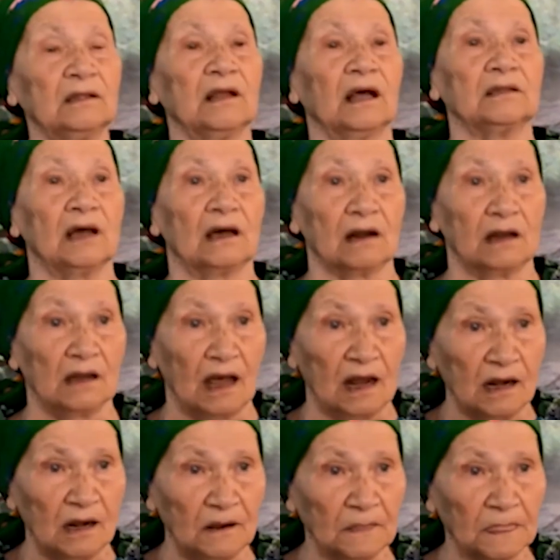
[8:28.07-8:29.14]
If you say
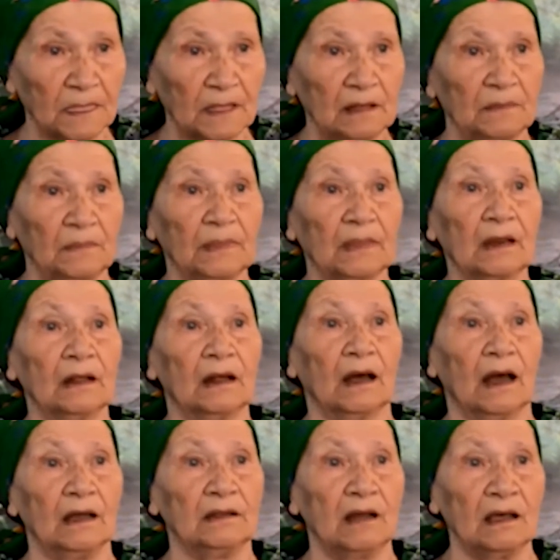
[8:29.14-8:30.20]
something wrong,
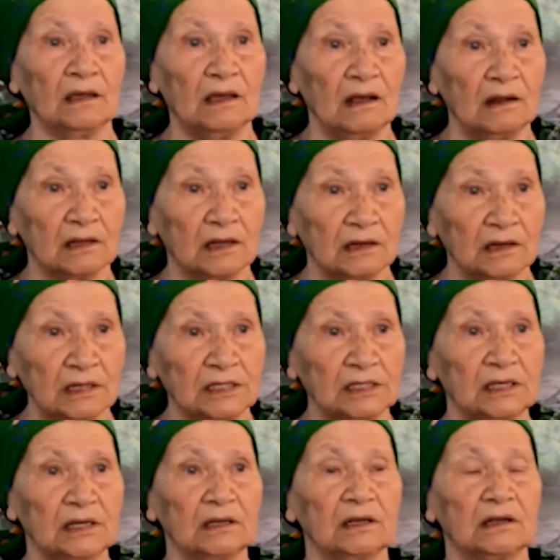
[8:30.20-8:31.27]
they hit you
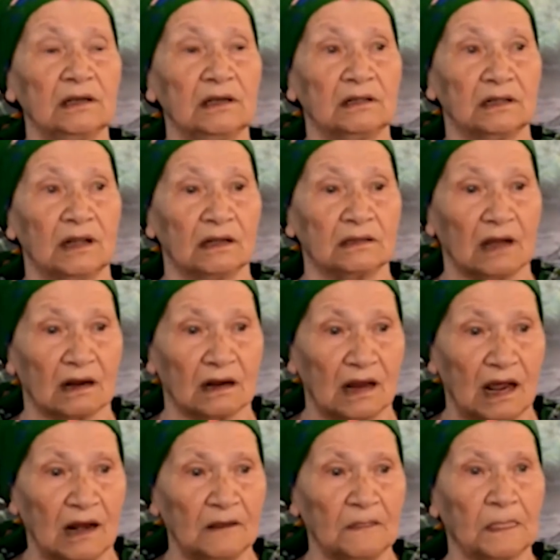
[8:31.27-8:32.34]
on the head with
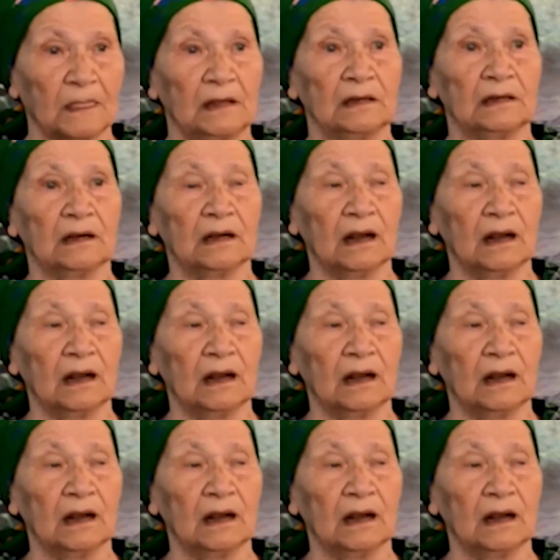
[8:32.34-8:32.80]
pointers.